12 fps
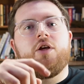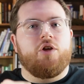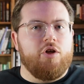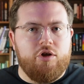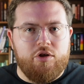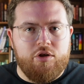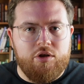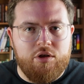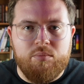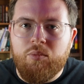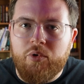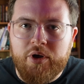Good
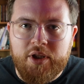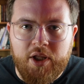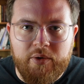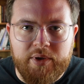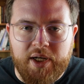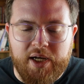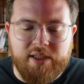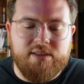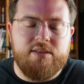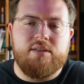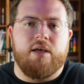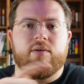morning, Loganites.
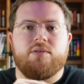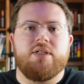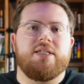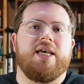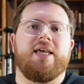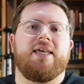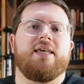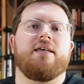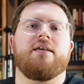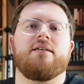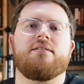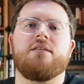So today
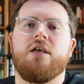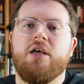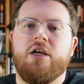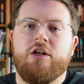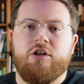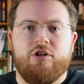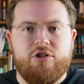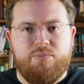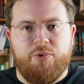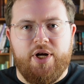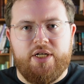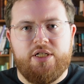is Nurse
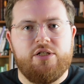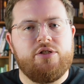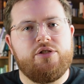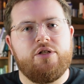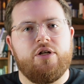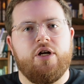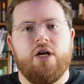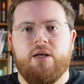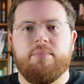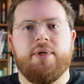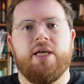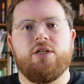Practitioner
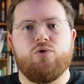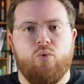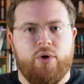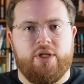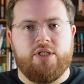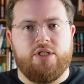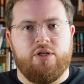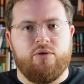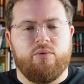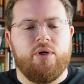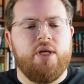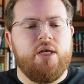Update
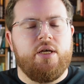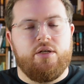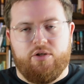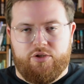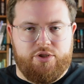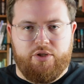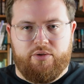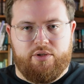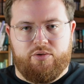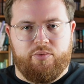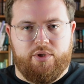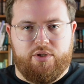22, or Student
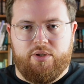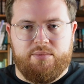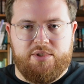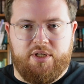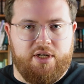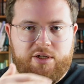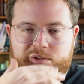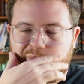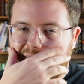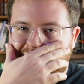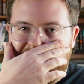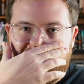22. I'm still not a nurse
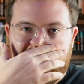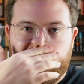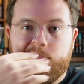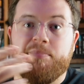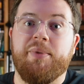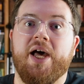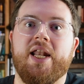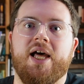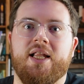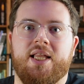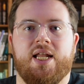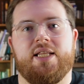practitioner, but
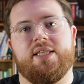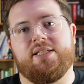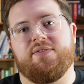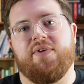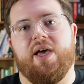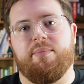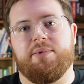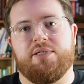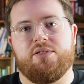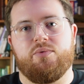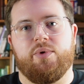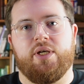a lot of things have happened
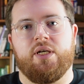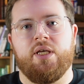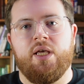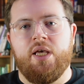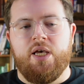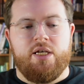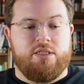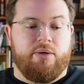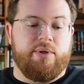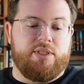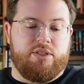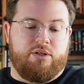this week. So
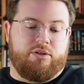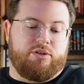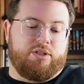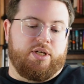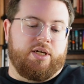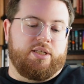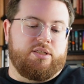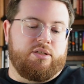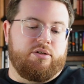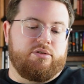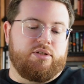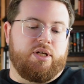it's Thursday. It's
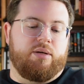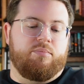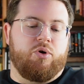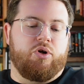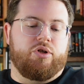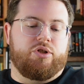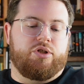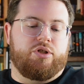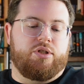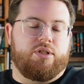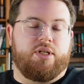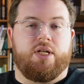Thursday, March
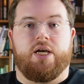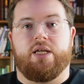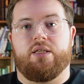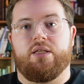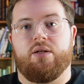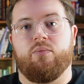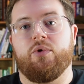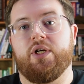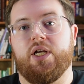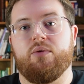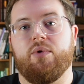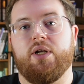the 9th, and we're
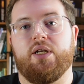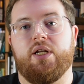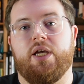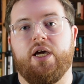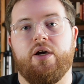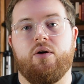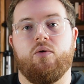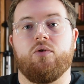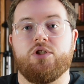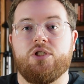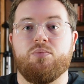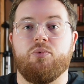getting ready to go
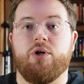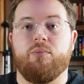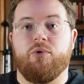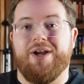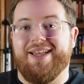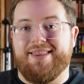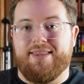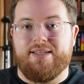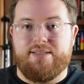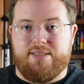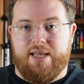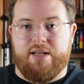on spring break
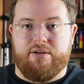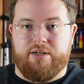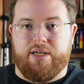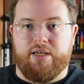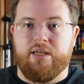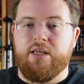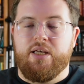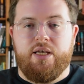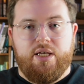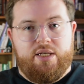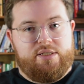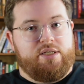this Saturday.
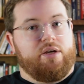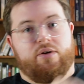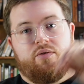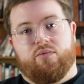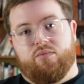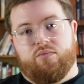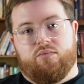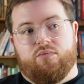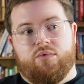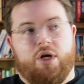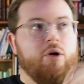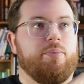So
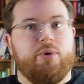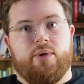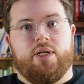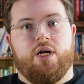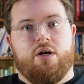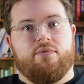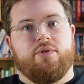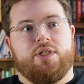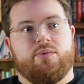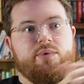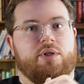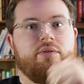the opioid
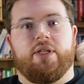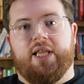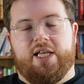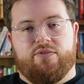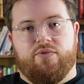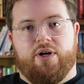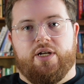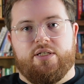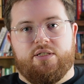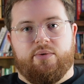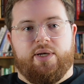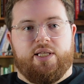conference was only last Friday.
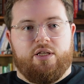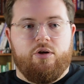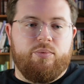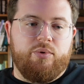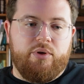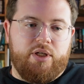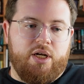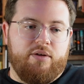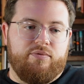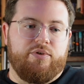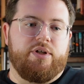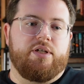So we had the opioid
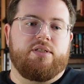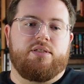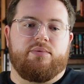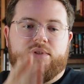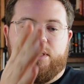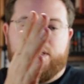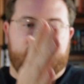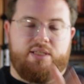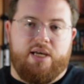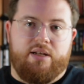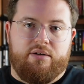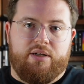conference. It was like a
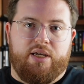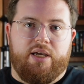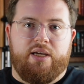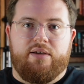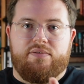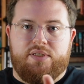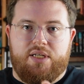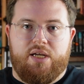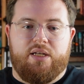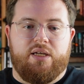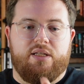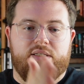Saturday of
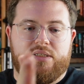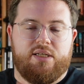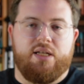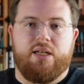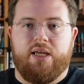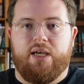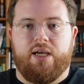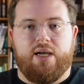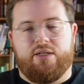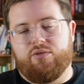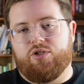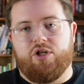studying. Sunday, I
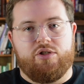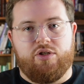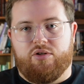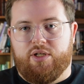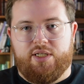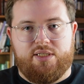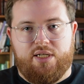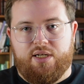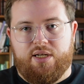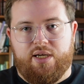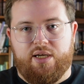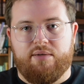do church all day
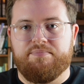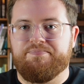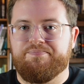Sunday.